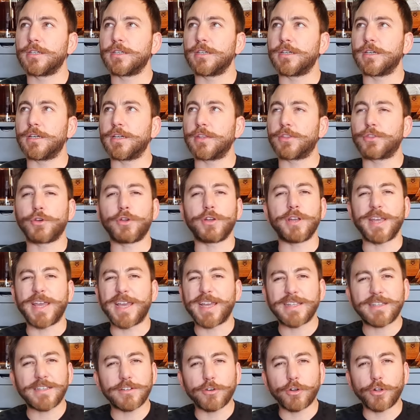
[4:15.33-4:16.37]

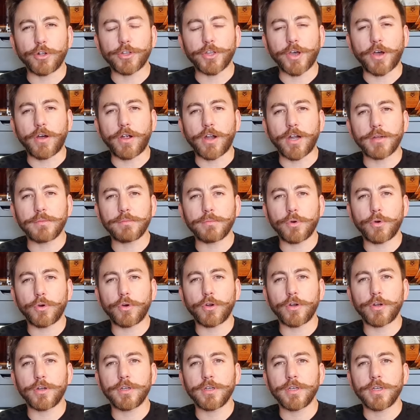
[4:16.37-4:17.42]
38-year-old
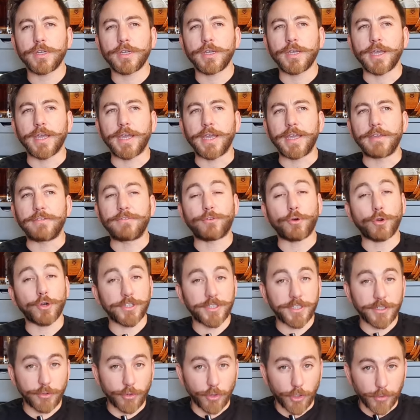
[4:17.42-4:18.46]
Ardmore, a
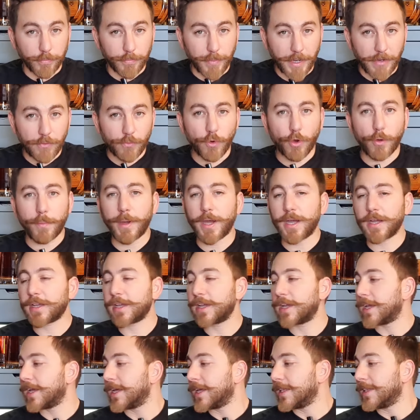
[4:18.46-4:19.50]
40-year-old Benromach.
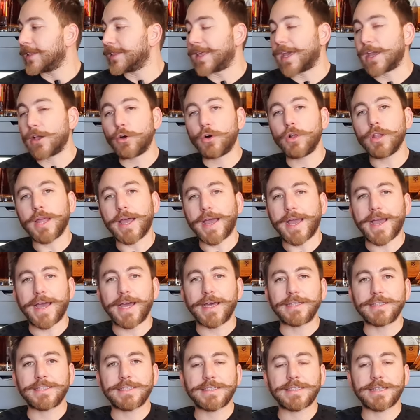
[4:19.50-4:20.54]
They all
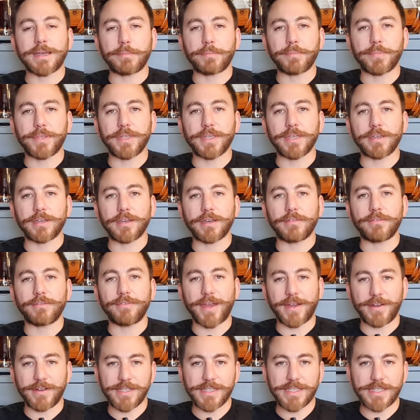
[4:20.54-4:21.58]
had something
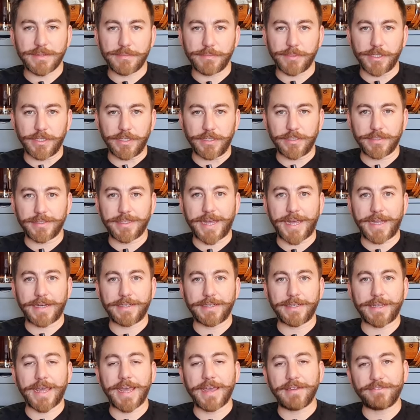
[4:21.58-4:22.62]
very similar,
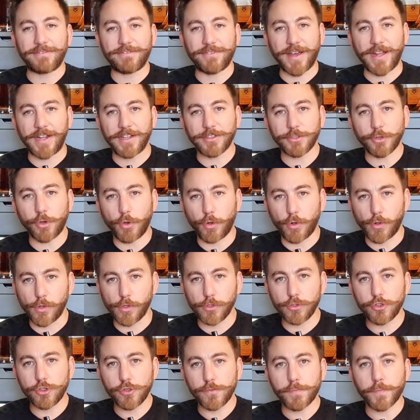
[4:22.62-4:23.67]
that they felt
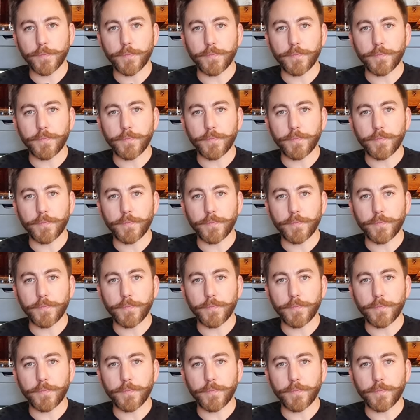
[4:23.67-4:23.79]
old,